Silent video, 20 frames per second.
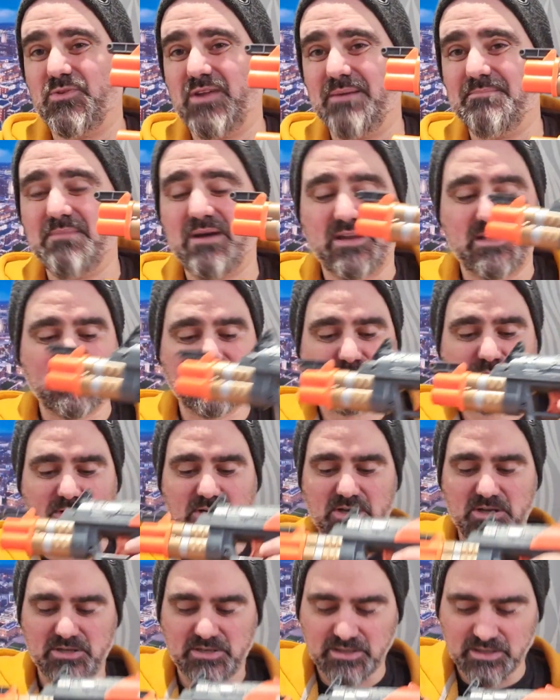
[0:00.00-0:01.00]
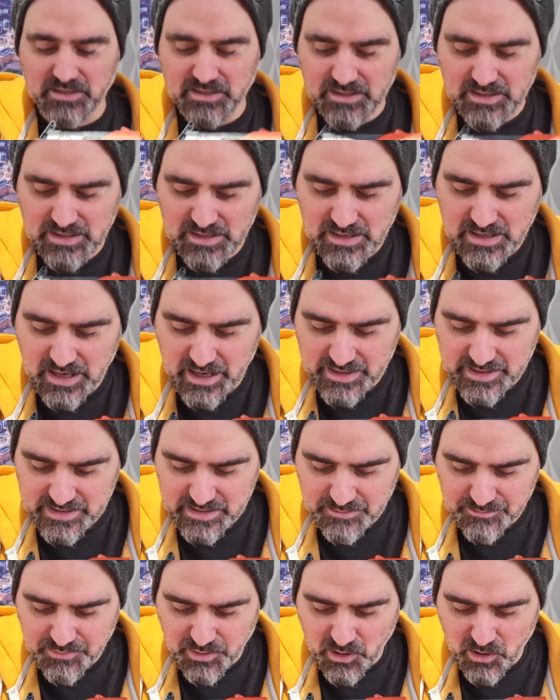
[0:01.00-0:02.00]
all that mechanism, I like it. And
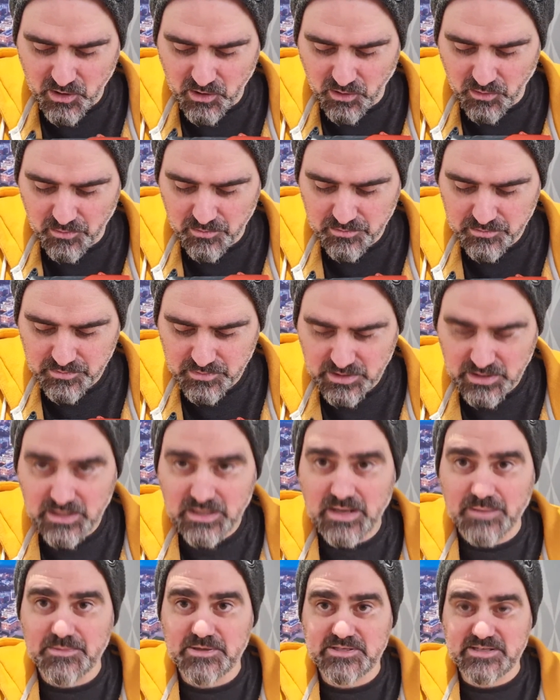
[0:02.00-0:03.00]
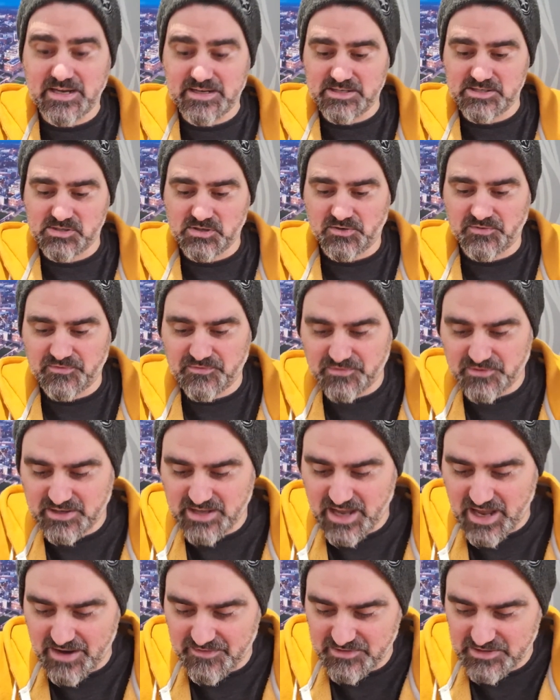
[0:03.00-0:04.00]
in the bottom, let me take this off
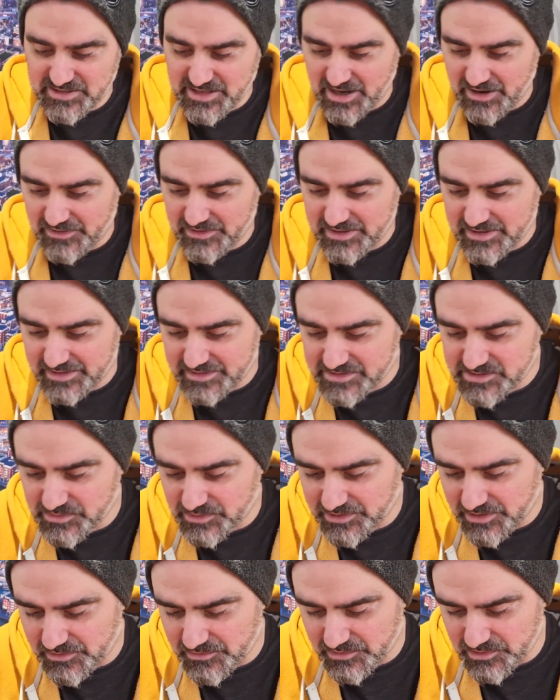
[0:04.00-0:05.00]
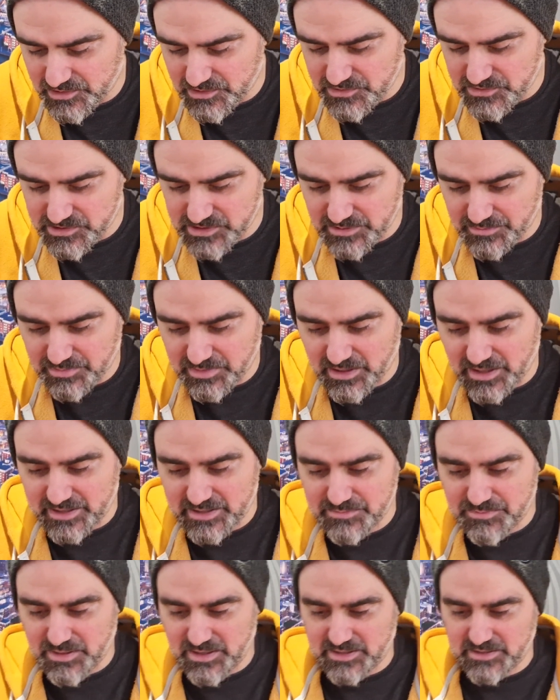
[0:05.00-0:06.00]
carefully down here so I don't lose the
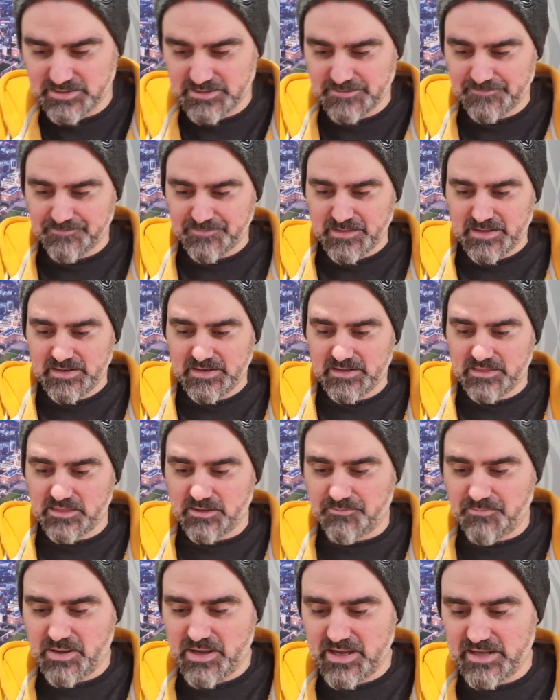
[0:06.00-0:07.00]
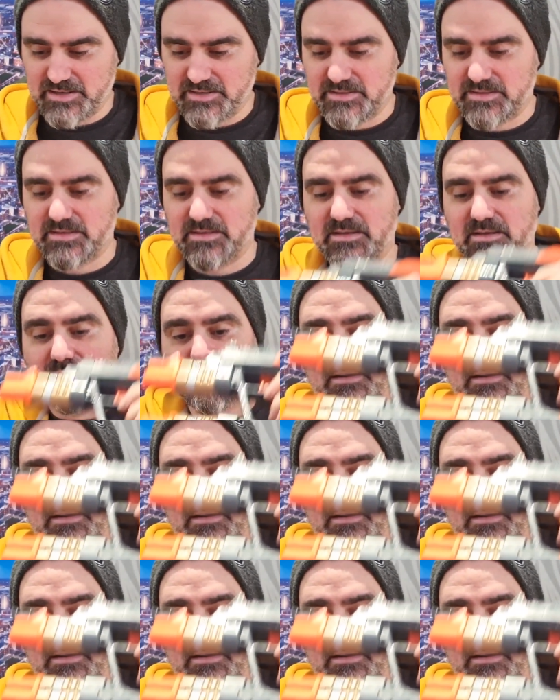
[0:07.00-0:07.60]
bloody pin. The pin,